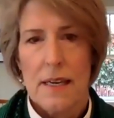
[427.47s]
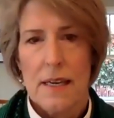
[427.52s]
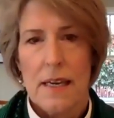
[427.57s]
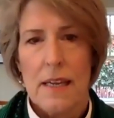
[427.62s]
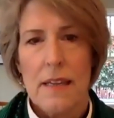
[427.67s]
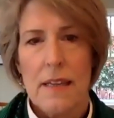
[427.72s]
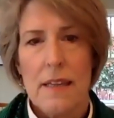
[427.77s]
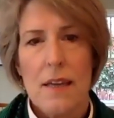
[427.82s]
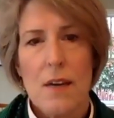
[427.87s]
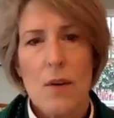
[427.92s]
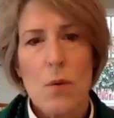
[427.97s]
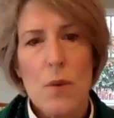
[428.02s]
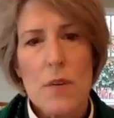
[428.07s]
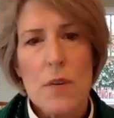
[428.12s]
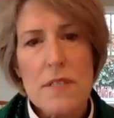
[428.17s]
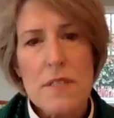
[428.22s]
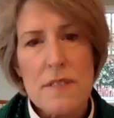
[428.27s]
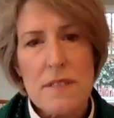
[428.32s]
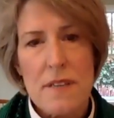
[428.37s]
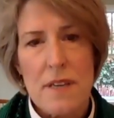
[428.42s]
In their
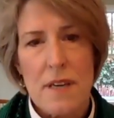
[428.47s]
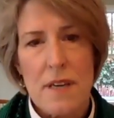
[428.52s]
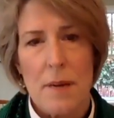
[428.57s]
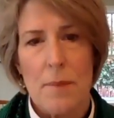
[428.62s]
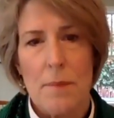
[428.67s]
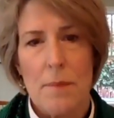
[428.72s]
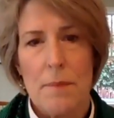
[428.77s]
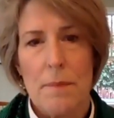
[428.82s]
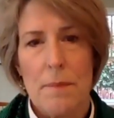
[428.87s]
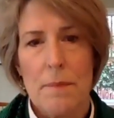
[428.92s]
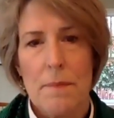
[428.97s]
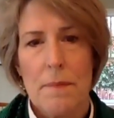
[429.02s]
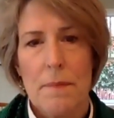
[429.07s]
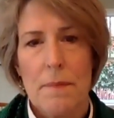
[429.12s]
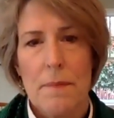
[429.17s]
wisdom,